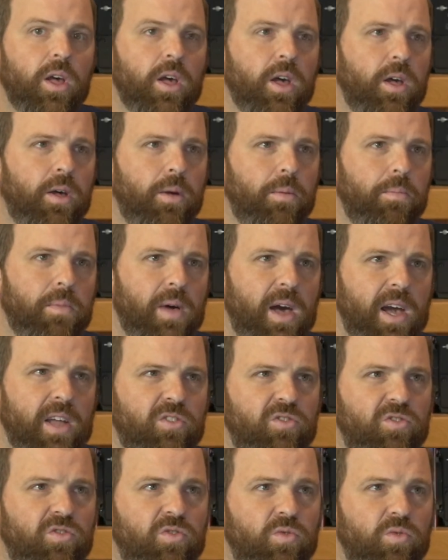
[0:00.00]

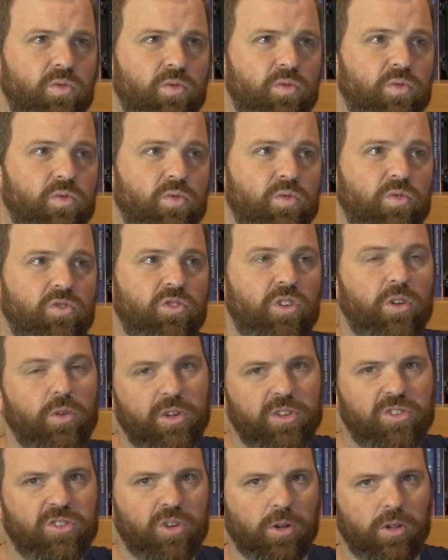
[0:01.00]
I
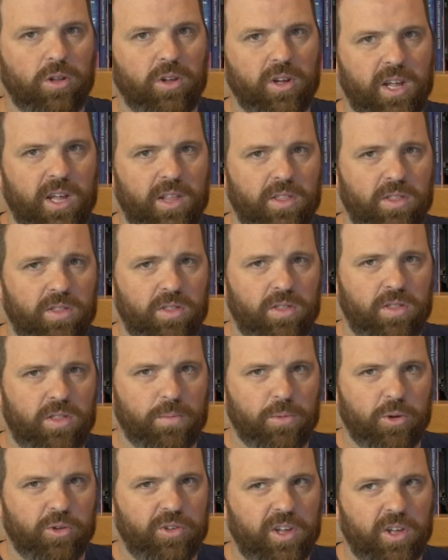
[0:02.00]
generally don't look at the
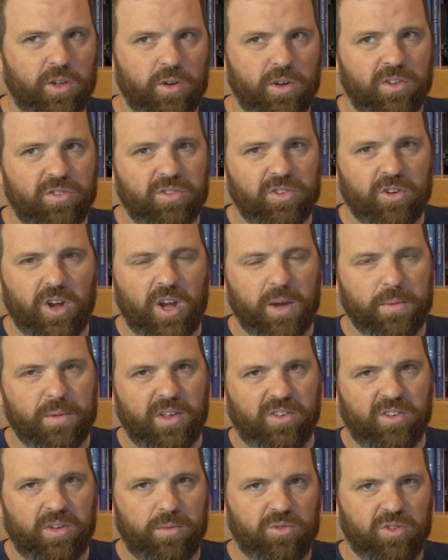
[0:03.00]
multicolor histogram
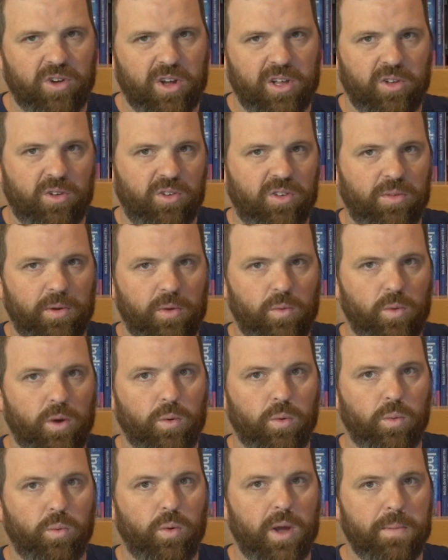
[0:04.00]
unless I'm trying to do something weird
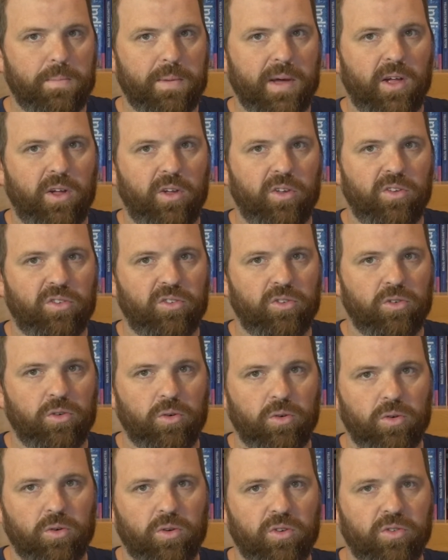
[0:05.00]
with white balance
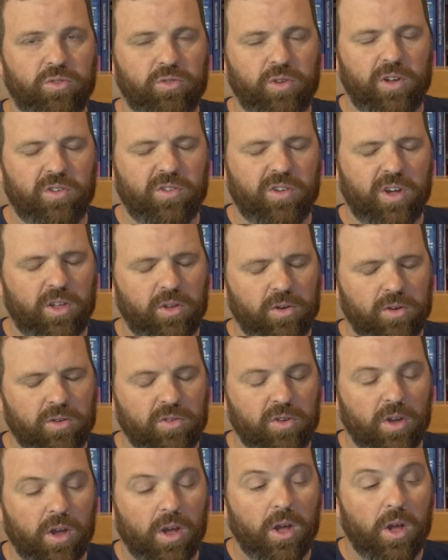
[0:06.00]
or strange
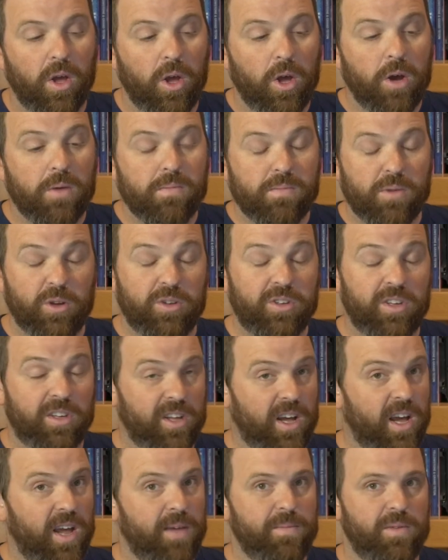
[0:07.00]
colors. Most of the
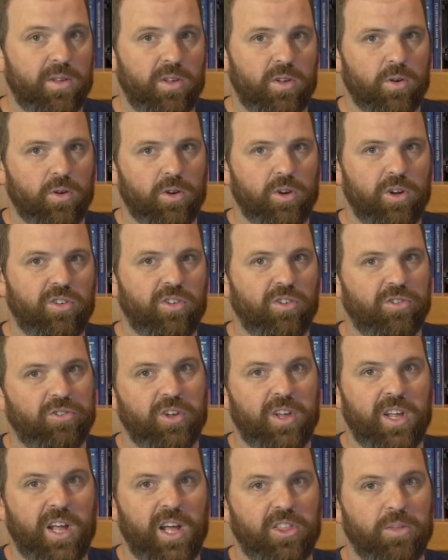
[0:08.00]
time, you're good just
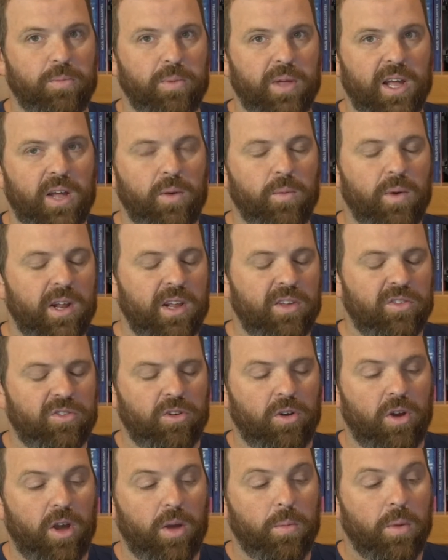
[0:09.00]
looking at the black and white
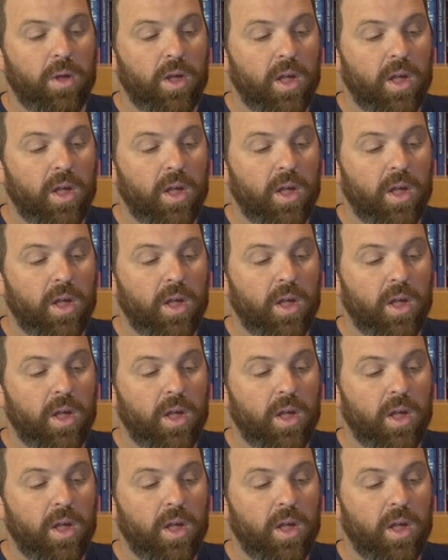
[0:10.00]
histogram.